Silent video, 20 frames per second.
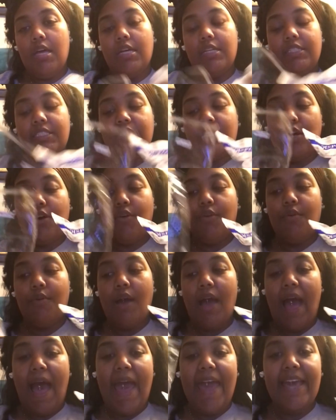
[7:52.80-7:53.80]
so,
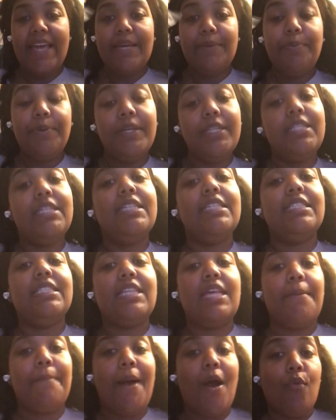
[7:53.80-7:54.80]
I had put these
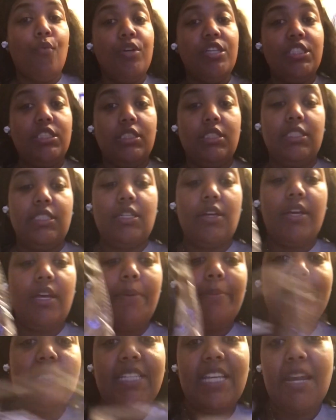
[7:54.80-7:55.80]
in my wish list on
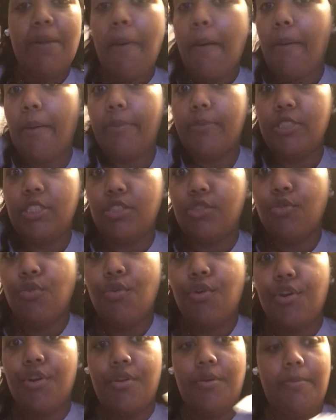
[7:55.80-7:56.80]
Amazon. And my mama just
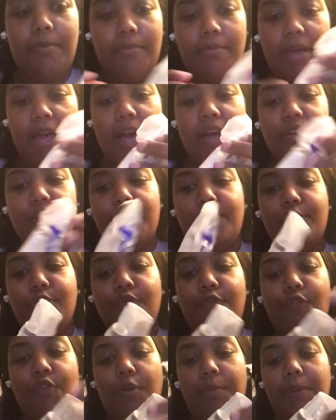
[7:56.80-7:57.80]
ordered them out the blue
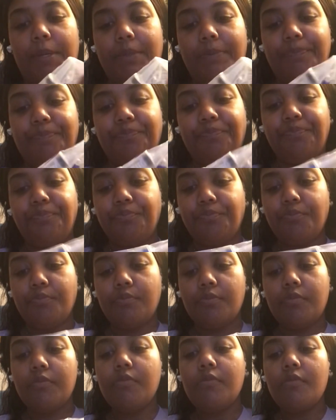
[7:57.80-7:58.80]
for me.
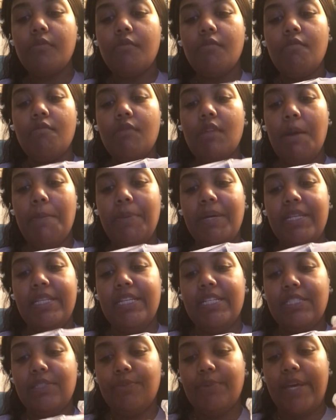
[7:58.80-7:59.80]
But this one